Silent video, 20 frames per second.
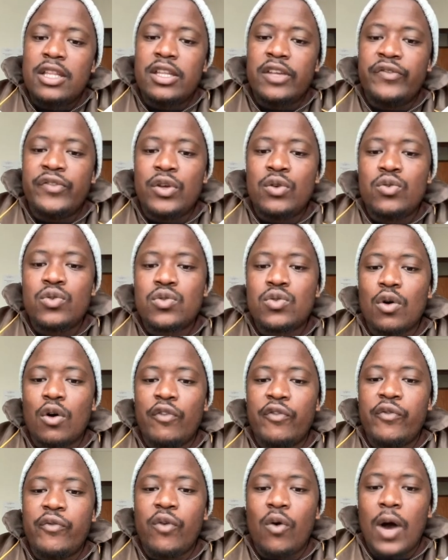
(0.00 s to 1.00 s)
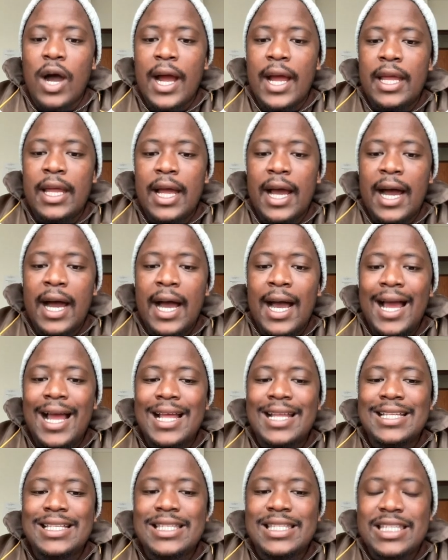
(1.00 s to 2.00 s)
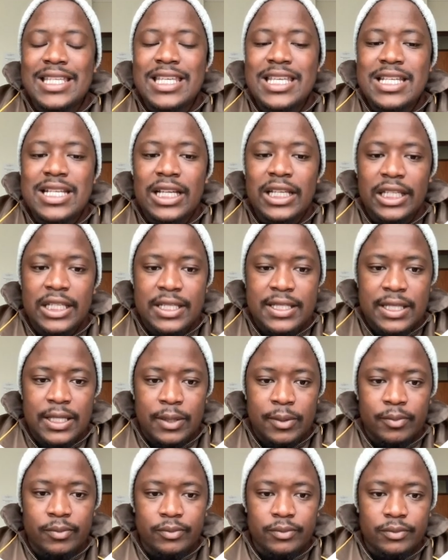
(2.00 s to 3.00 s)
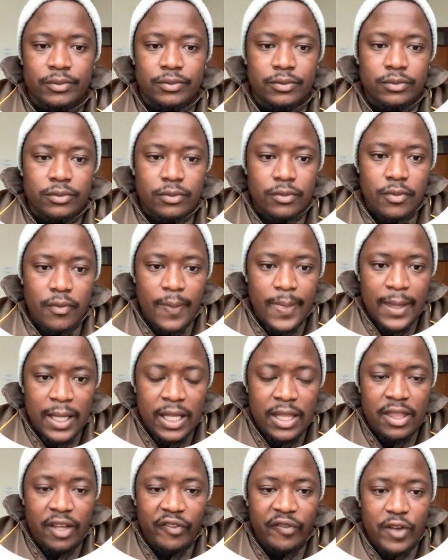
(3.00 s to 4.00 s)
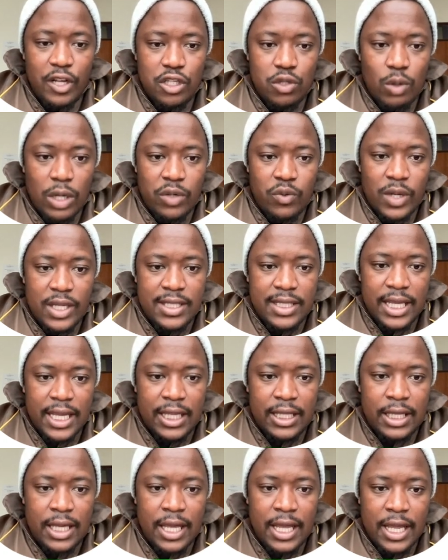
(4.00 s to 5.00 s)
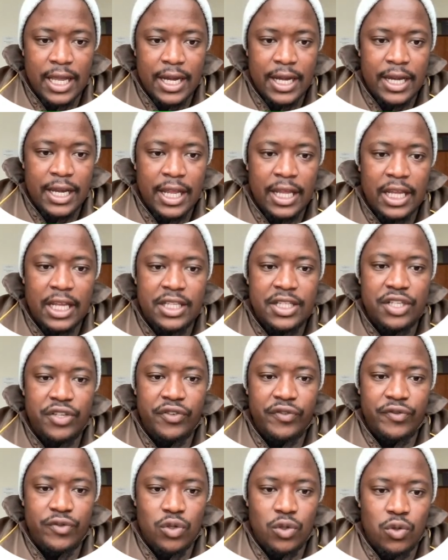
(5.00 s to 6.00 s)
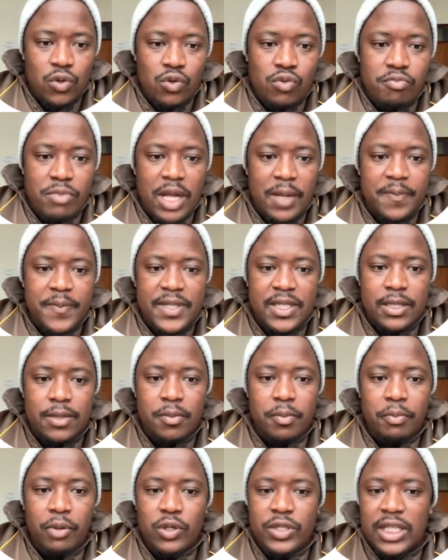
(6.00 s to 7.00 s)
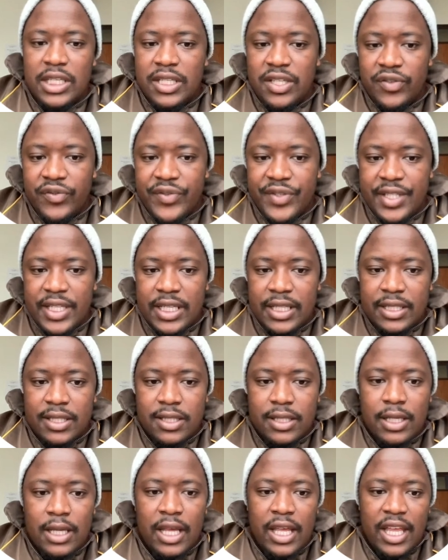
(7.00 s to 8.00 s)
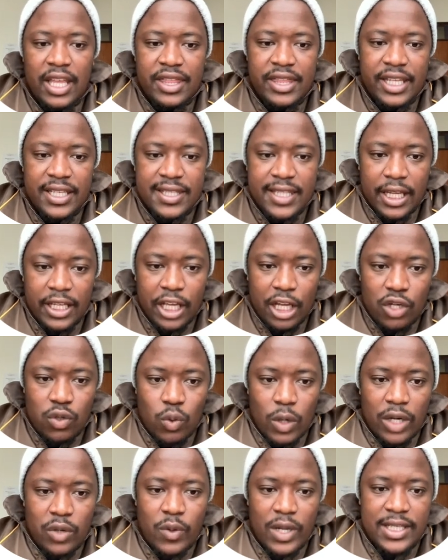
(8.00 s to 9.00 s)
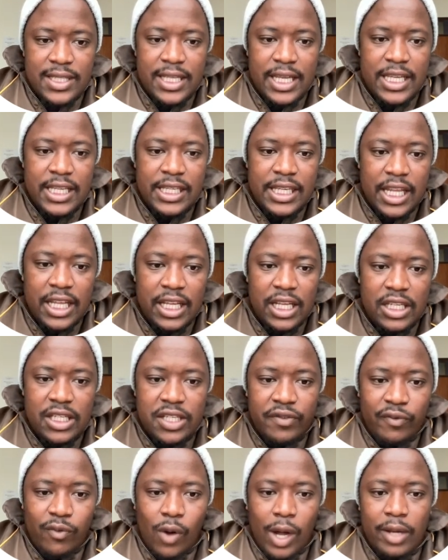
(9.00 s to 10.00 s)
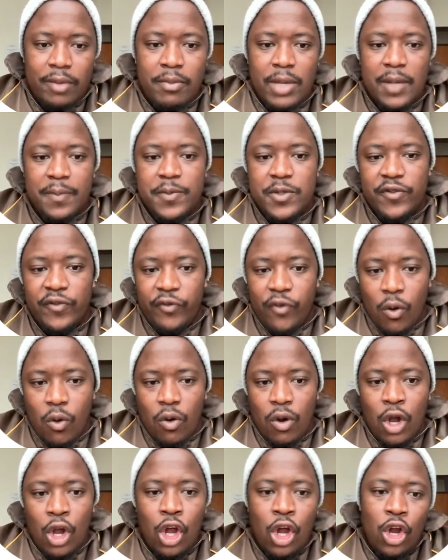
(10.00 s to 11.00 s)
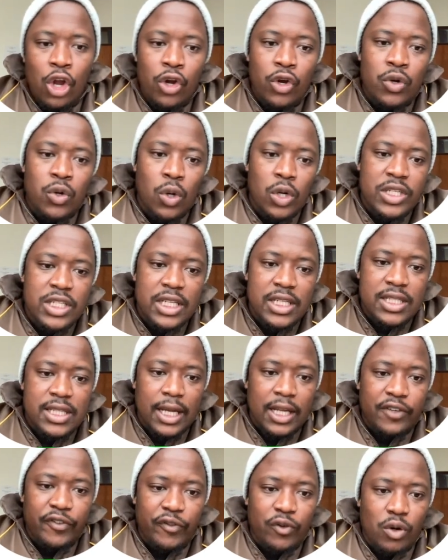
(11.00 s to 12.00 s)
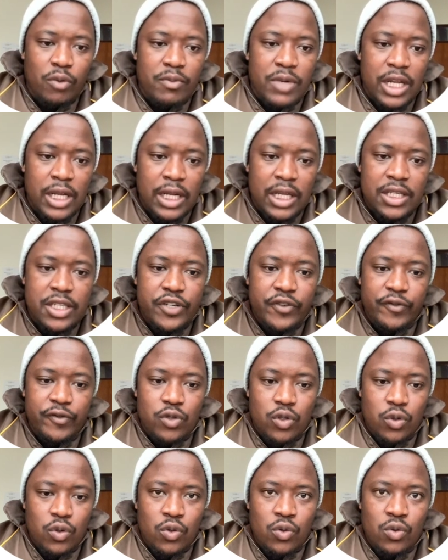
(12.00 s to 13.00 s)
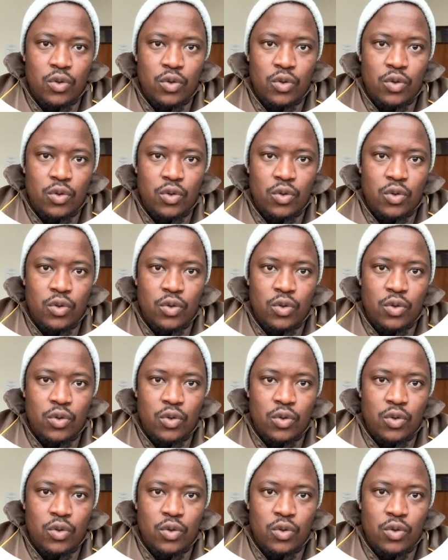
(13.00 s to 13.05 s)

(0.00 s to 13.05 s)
values of y are decreasing. In the first one, we are saying negative 2 maps positive 6. The second one, we are saying negative 1 maps 4. Notice that from negative 2